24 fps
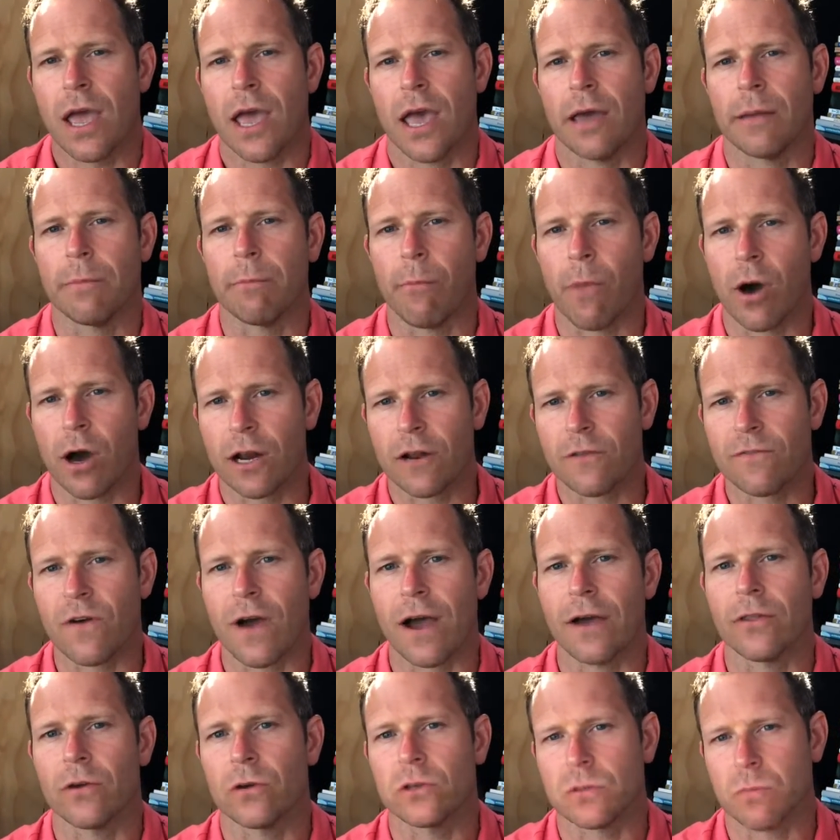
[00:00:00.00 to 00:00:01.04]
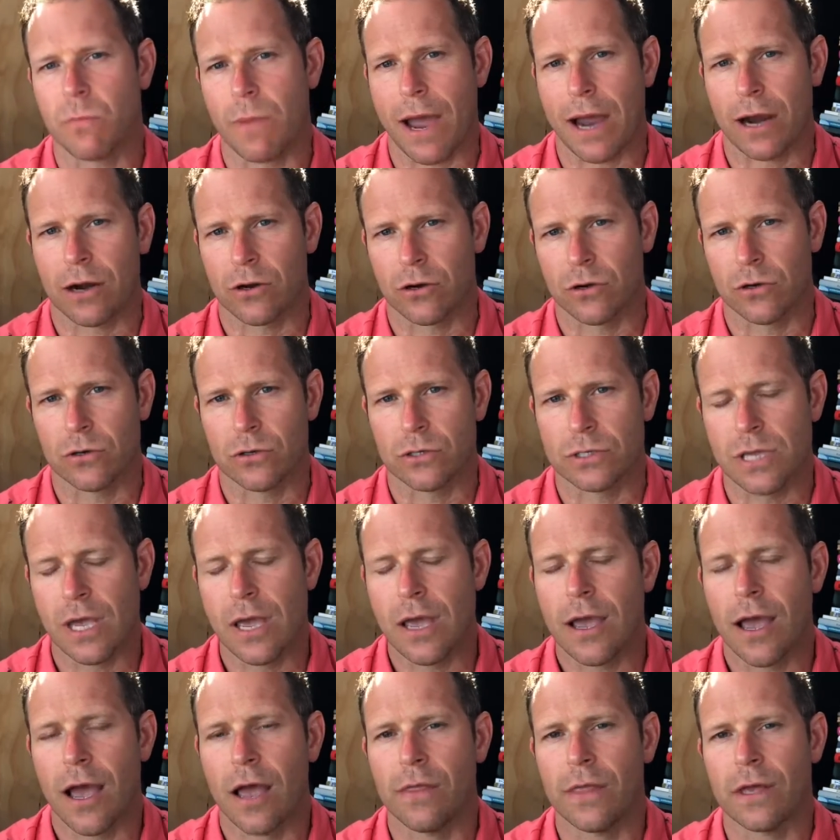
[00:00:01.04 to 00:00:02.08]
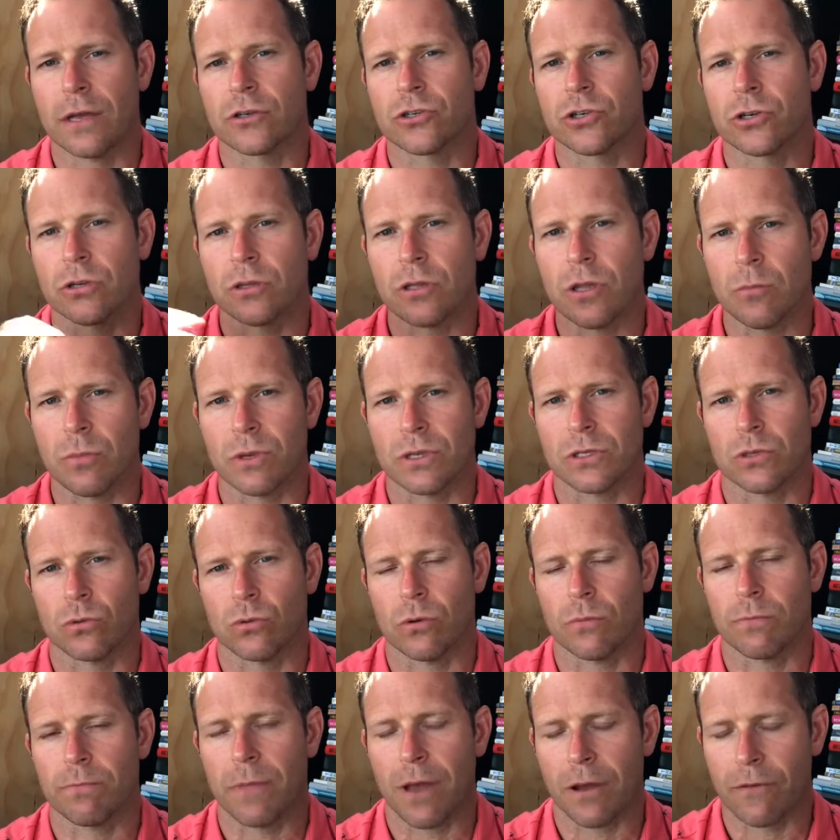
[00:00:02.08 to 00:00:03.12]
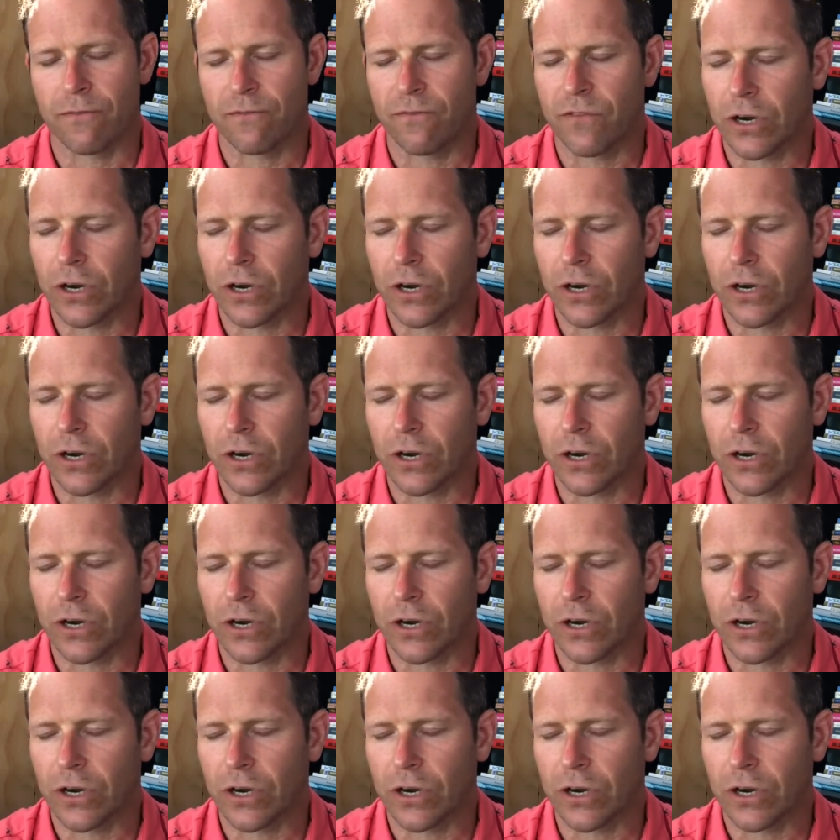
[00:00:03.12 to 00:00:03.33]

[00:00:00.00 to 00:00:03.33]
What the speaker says: and modify those macros and then turn them into a